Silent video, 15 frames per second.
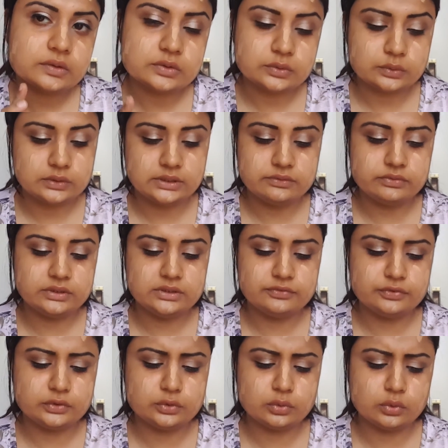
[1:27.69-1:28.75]
So even
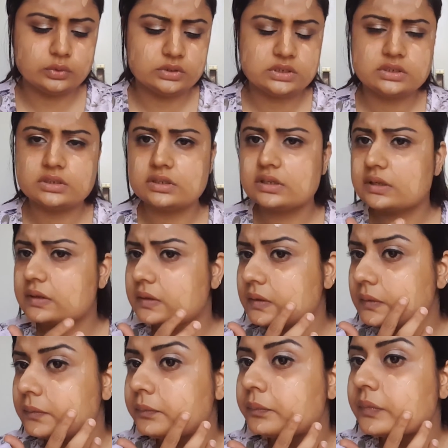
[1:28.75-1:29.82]
if you don't
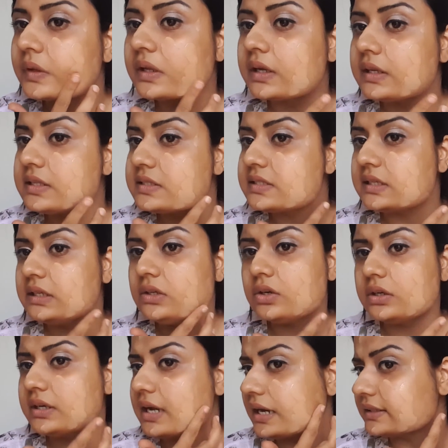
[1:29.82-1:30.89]
conceal
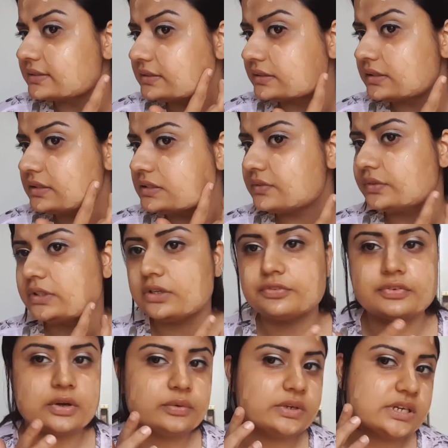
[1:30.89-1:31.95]
your dark circles with your
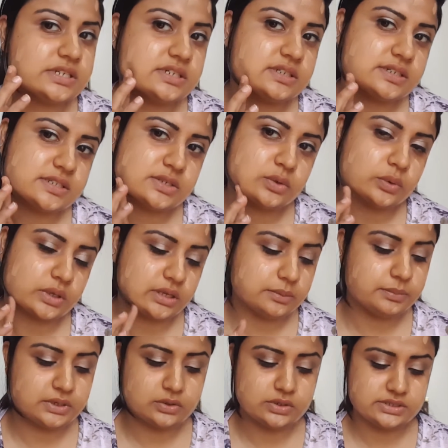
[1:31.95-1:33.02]
foundation, it's okay,
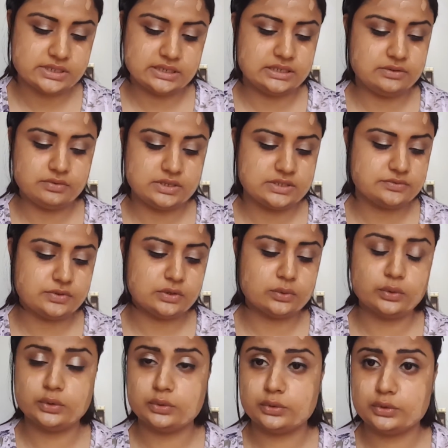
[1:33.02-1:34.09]
because anyways we are
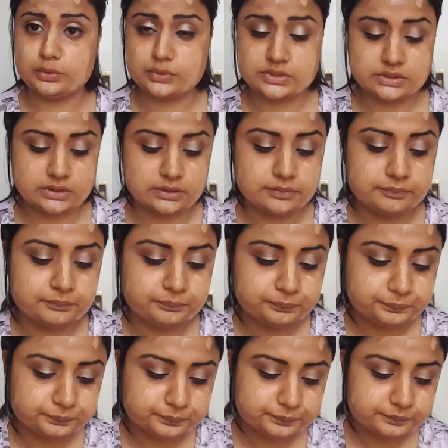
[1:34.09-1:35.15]
going to use a
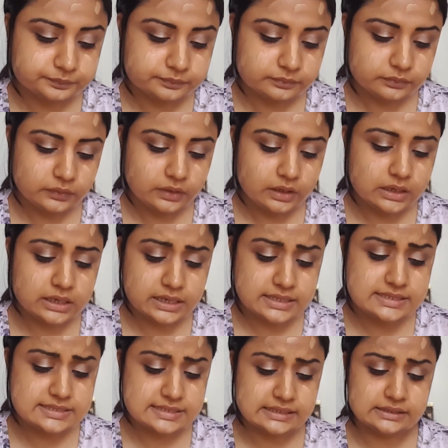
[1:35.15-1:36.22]

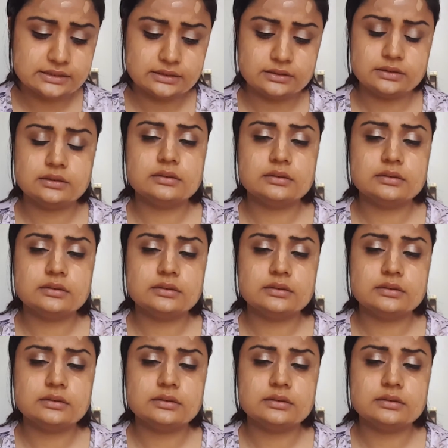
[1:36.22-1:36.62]
concealer.